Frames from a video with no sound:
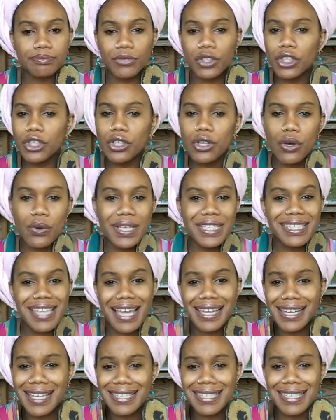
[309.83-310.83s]
You know, it's
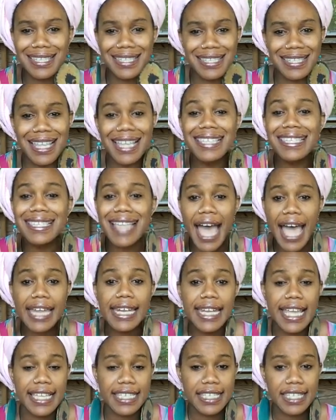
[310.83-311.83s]
not
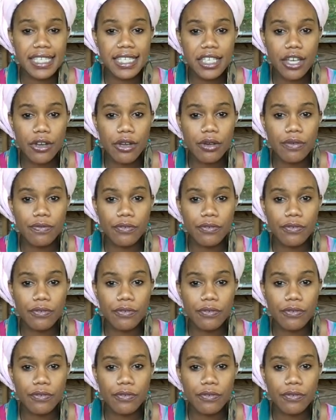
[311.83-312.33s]
necessary